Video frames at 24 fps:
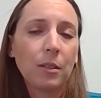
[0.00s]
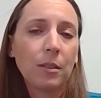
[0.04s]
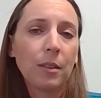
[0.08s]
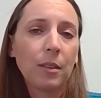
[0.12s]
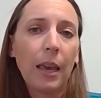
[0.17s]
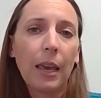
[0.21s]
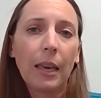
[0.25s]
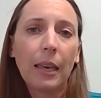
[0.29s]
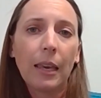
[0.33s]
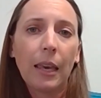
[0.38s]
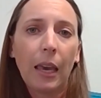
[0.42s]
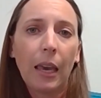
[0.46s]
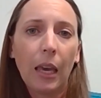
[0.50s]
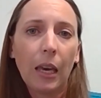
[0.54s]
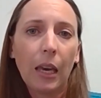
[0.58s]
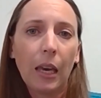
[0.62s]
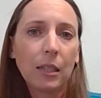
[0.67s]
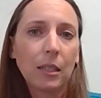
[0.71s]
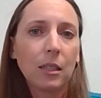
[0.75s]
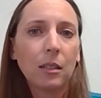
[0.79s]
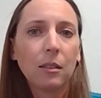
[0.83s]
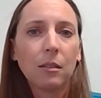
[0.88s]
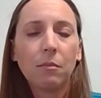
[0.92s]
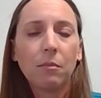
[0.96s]
They can't
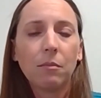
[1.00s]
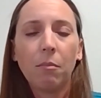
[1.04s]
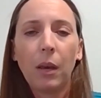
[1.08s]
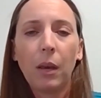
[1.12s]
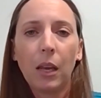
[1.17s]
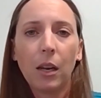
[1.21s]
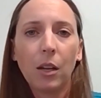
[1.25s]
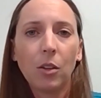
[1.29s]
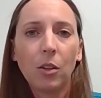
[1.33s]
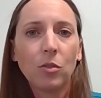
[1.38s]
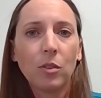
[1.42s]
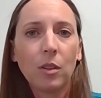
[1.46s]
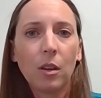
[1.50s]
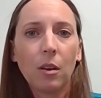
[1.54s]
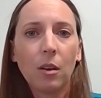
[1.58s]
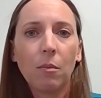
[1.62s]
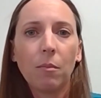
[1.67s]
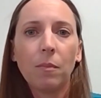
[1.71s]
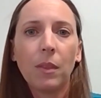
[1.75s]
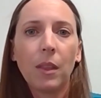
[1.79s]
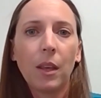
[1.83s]
manage them.